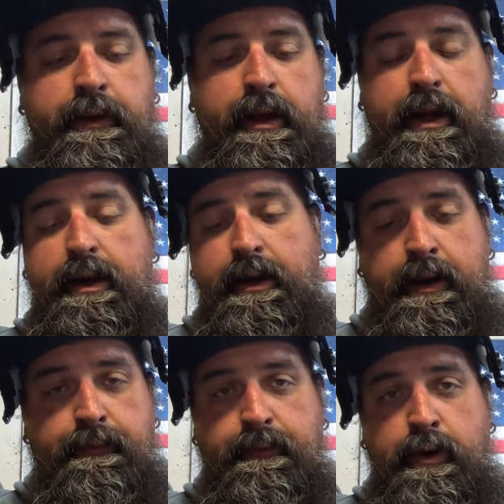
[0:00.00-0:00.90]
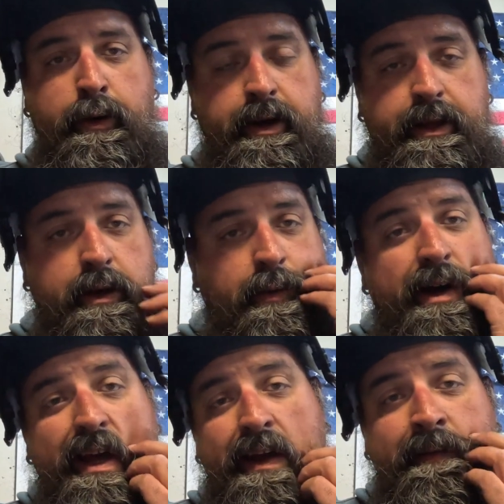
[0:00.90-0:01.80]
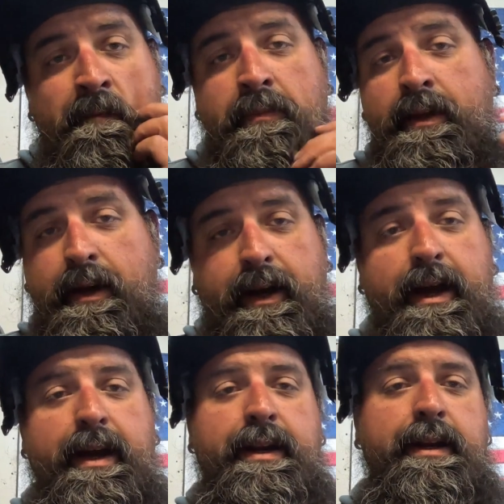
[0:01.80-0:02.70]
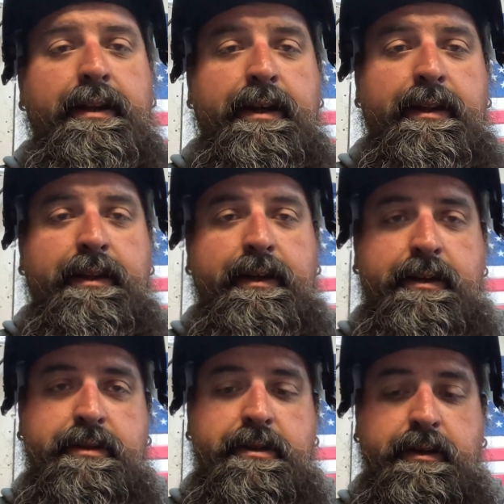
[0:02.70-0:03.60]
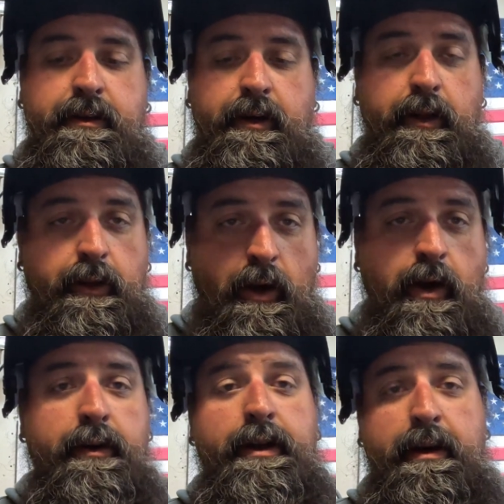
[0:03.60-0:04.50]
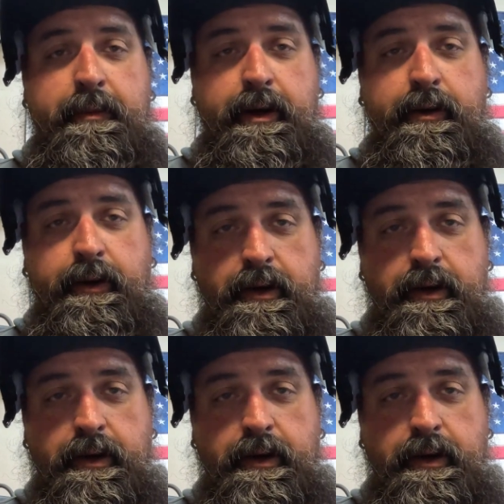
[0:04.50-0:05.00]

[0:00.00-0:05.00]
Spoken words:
and I have no idea why a guy didn't get these a long time ago,